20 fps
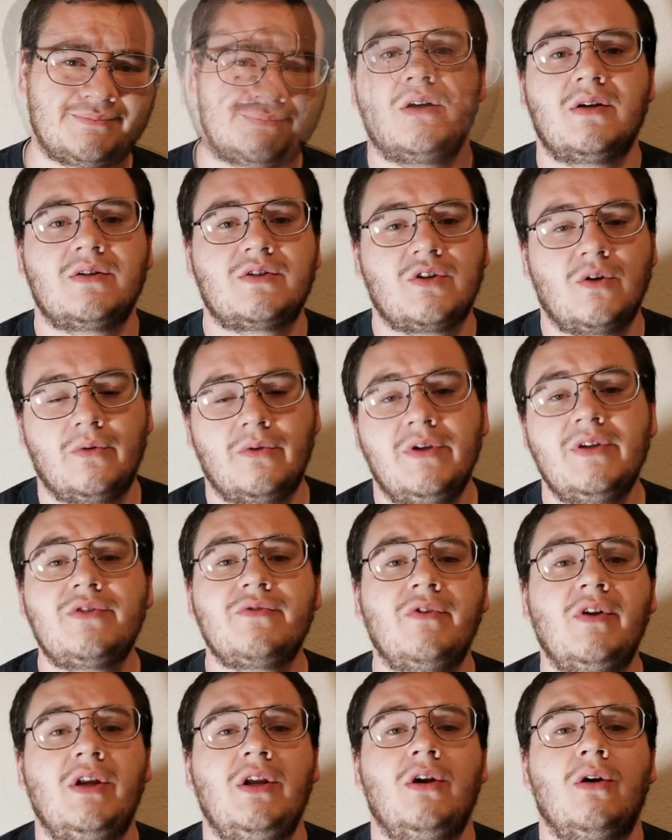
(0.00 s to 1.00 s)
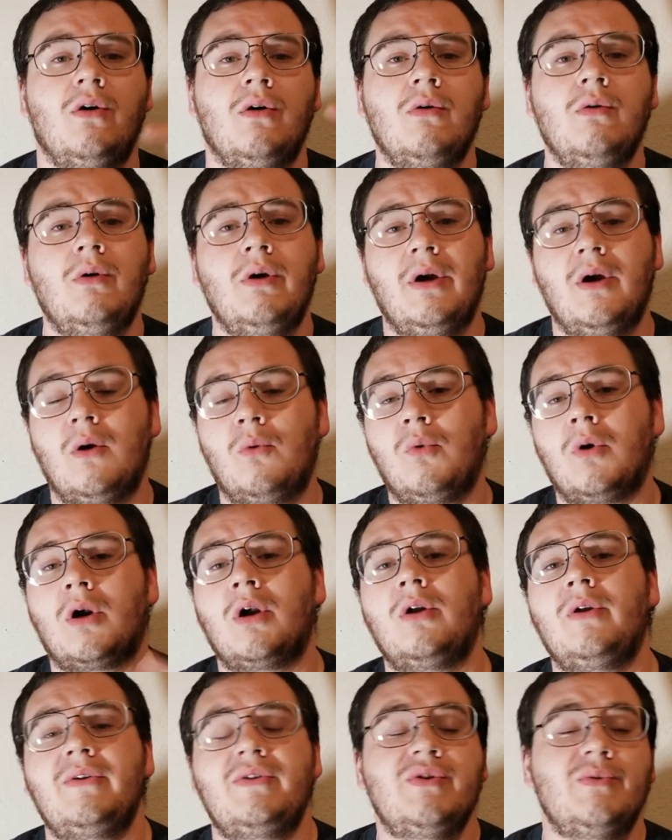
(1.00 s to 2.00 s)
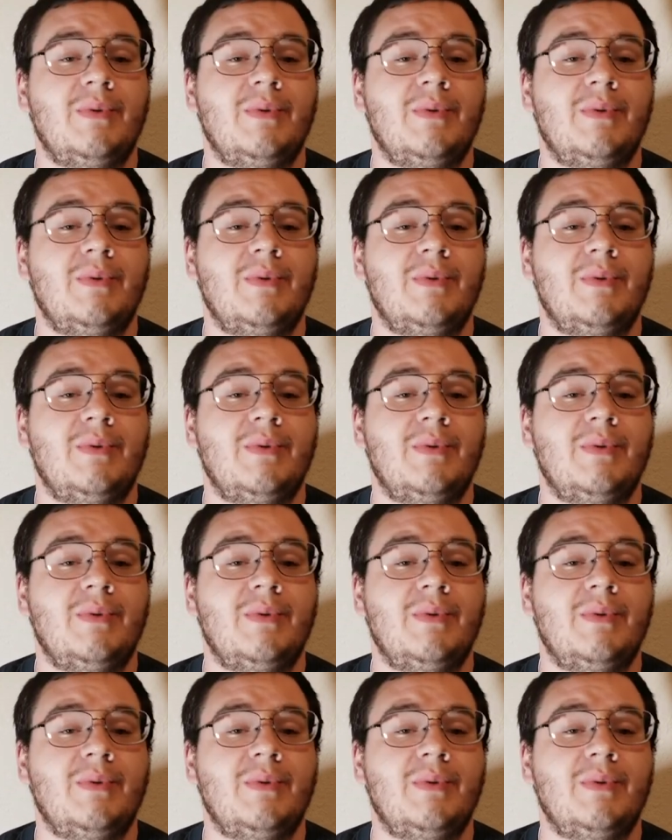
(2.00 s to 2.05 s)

So this video, we're going to